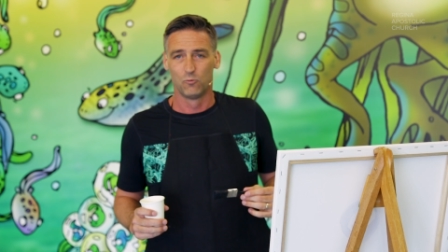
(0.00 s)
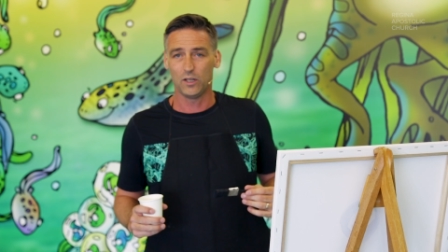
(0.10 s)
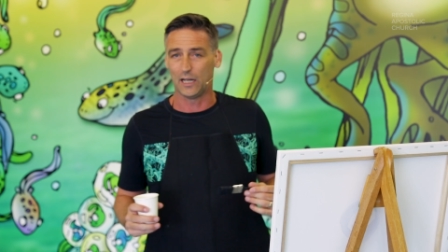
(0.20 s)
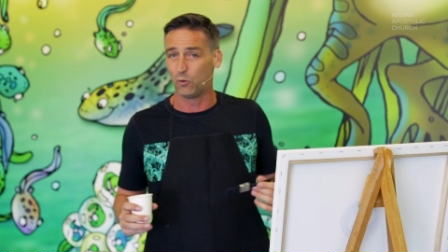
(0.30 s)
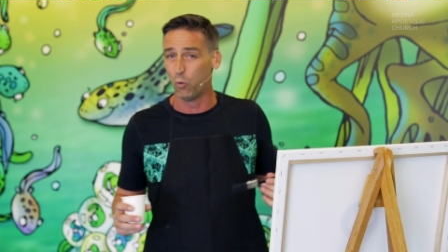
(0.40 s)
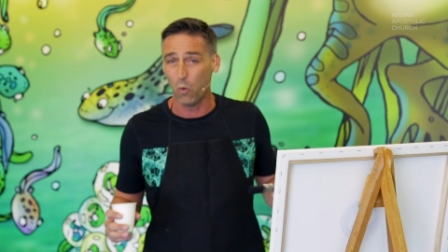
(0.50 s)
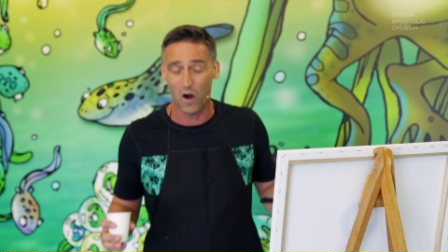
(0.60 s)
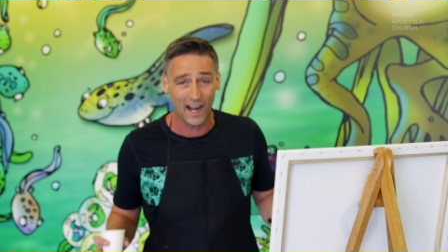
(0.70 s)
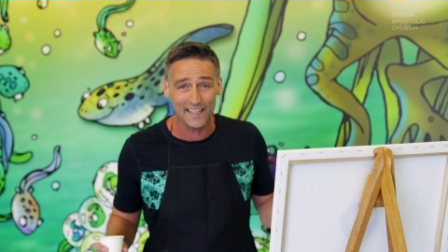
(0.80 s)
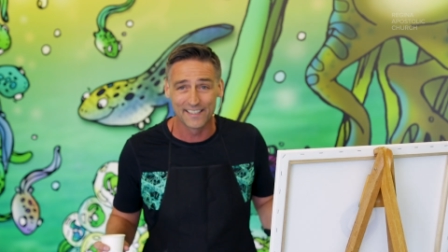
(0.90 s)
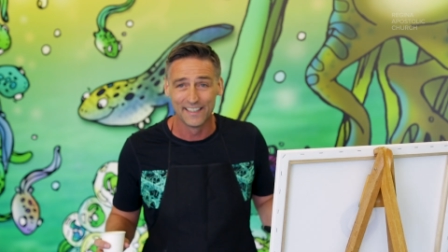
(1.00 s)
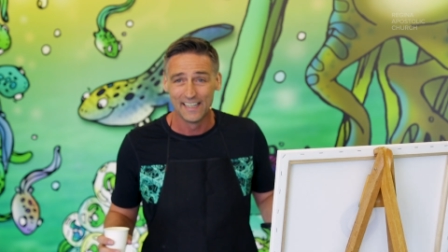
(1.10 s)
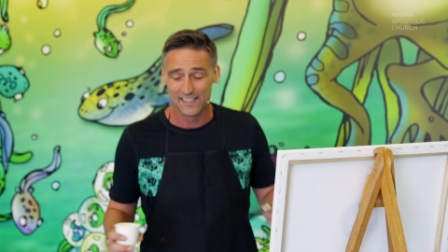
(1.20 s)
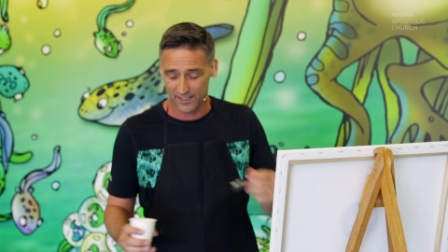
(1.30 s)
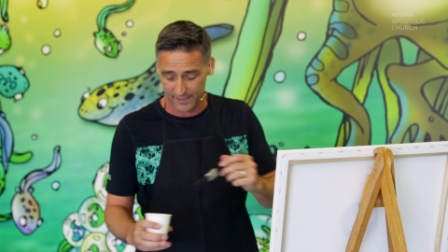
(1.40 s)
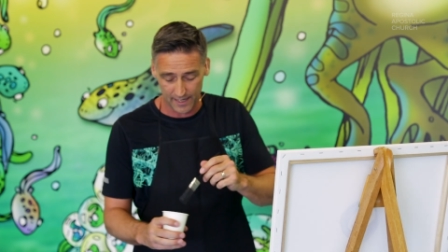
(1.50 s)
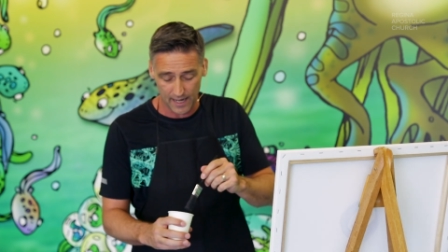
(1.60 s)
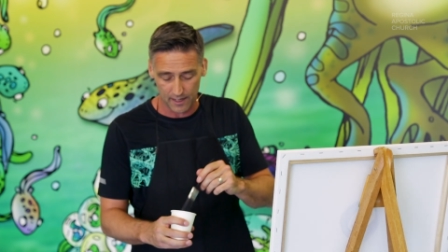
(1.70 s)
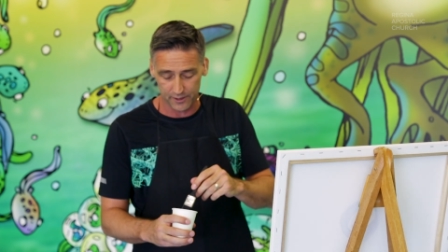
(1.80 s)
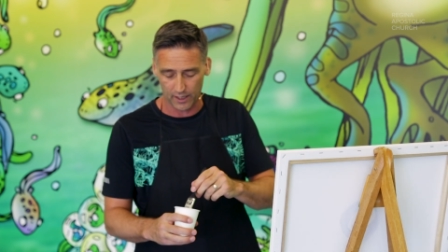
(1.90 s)
We're like, What? He's like,
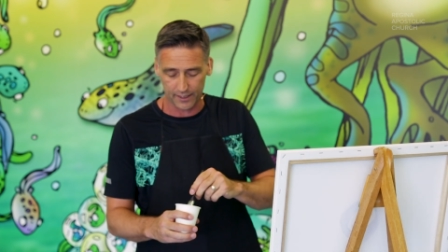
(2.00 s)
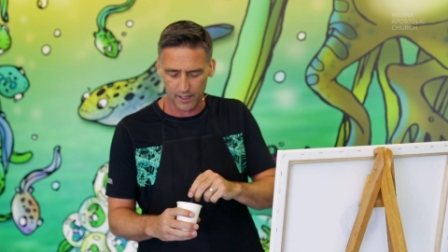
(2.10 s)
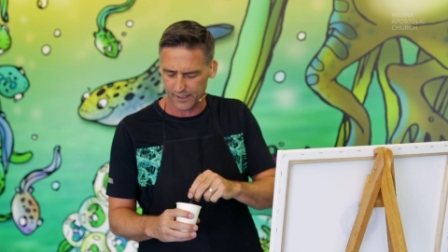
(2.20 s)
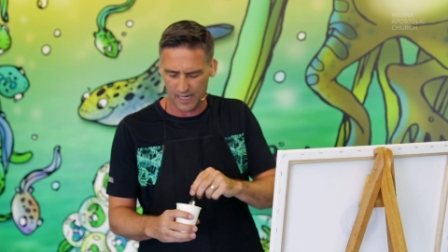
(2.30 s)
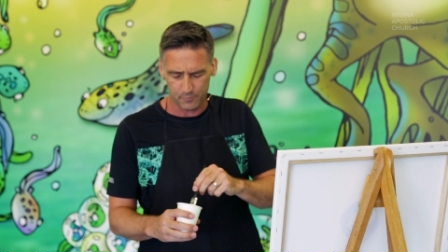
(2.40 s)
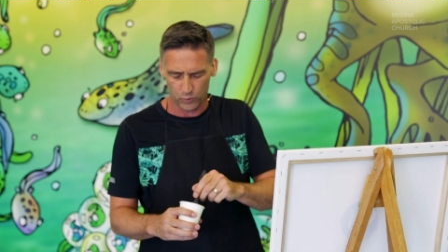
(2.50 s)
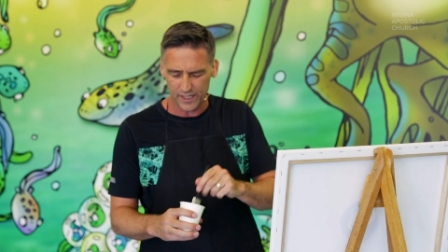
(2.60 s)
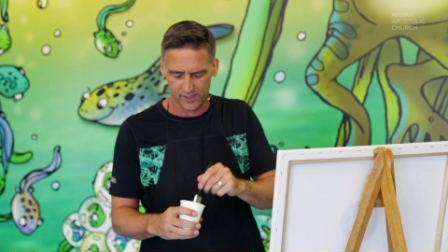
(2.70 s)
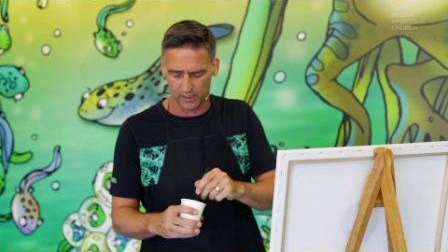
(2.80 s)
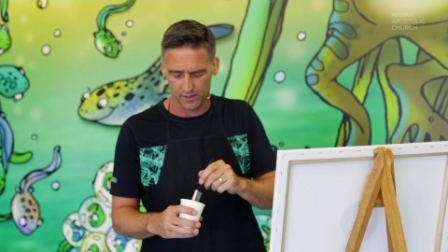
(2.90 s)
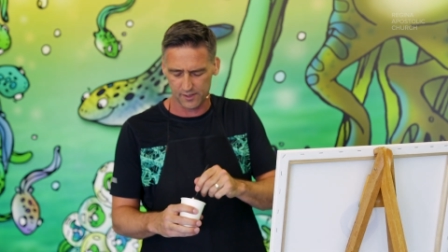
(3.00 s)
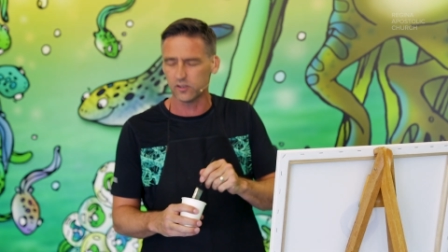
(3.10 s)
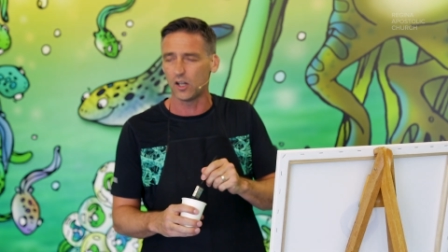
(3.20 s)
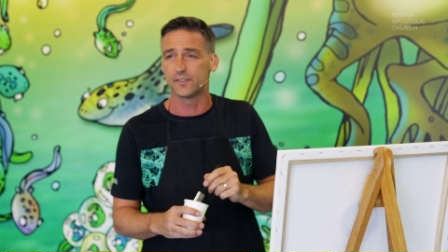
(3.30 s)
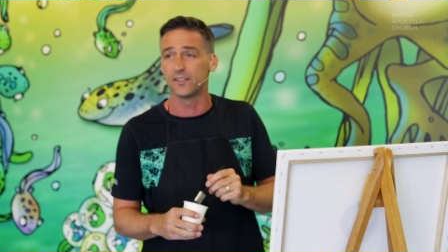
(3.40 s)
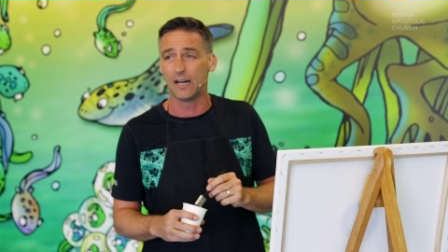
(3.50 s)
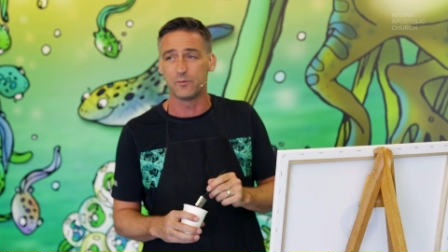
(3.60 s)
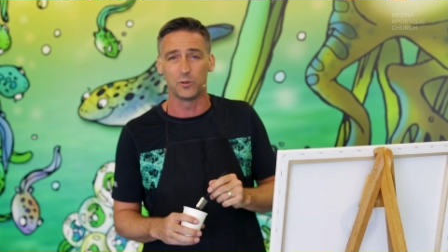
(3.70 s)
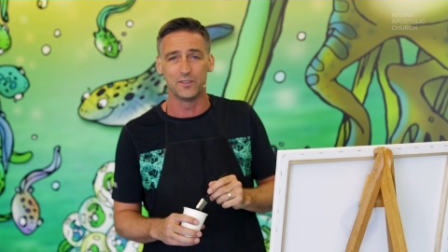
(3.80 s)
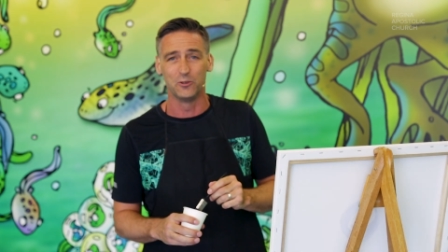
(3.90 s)
Yeah, yeah, I got it a couple weeks ago. That's lots of time
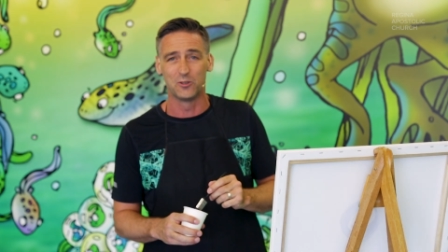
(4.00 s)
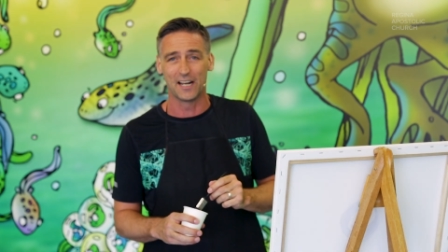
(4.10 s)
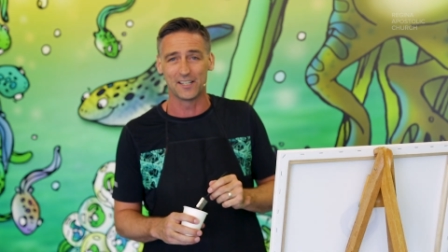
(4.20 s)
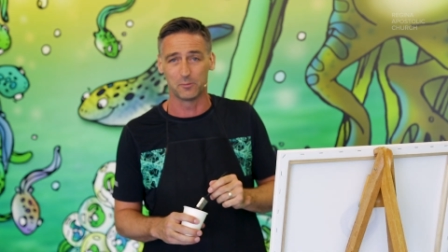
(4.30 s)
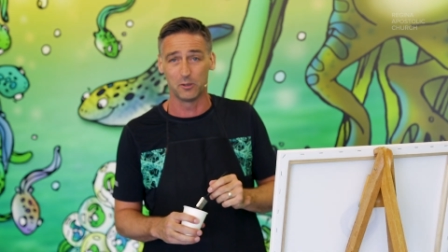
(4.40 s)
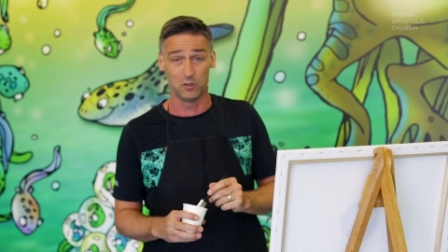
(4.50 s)
to read the New Testament.